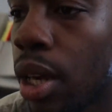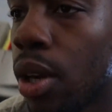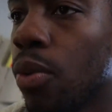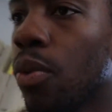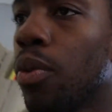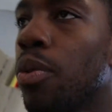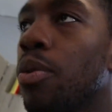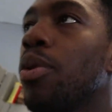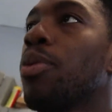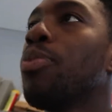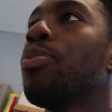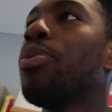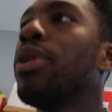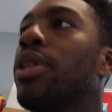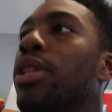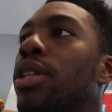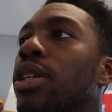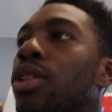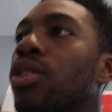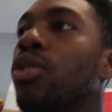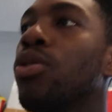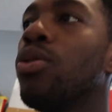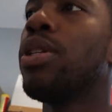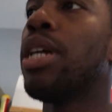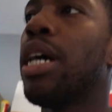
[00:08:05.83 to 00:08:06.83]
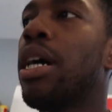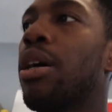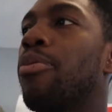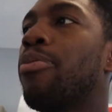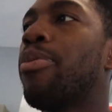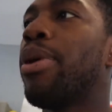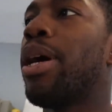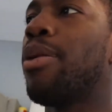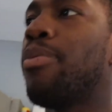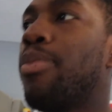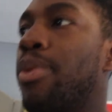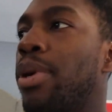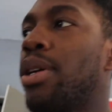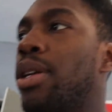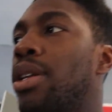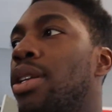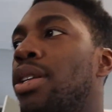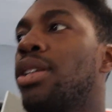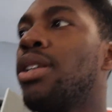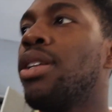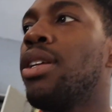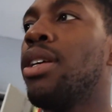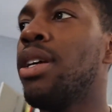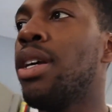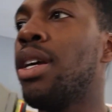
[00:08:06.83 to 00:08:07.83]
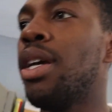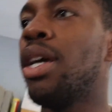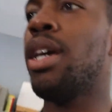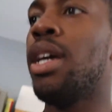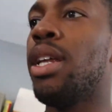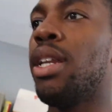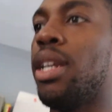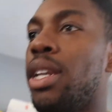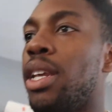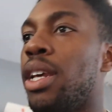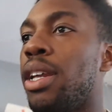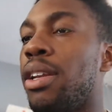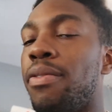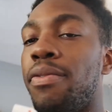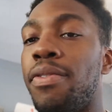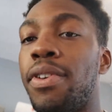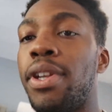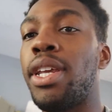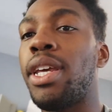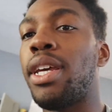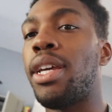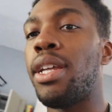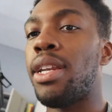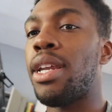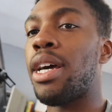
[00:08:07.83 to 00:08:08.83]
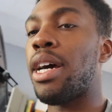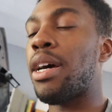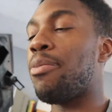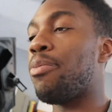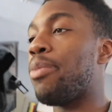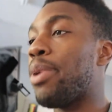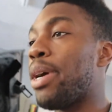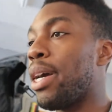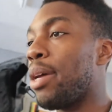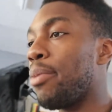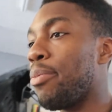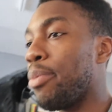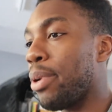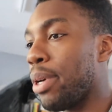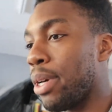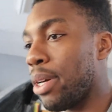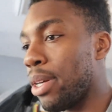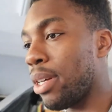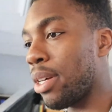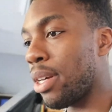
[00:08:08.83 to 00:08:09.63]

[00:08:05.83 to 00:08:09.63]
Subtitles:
downpipe in, the Invidia downpipe,